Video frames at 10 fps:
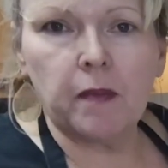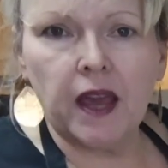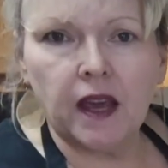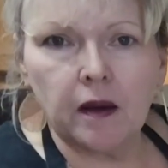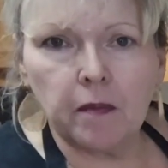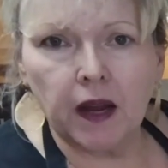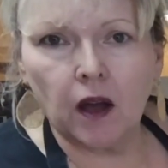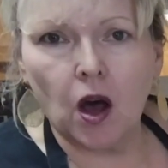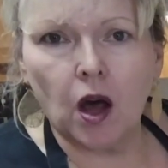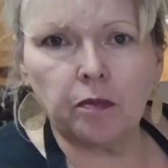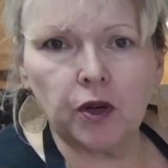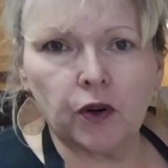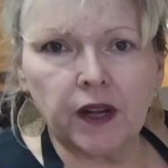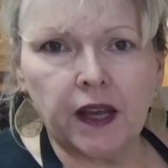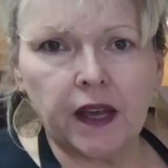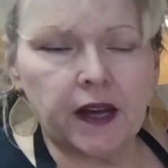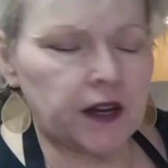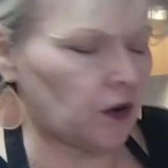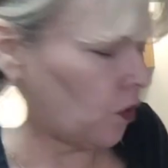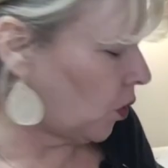make my cobbler
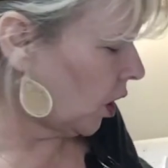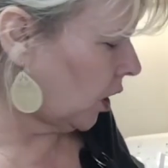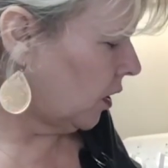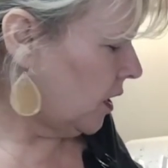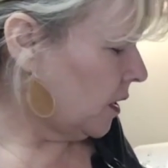in, or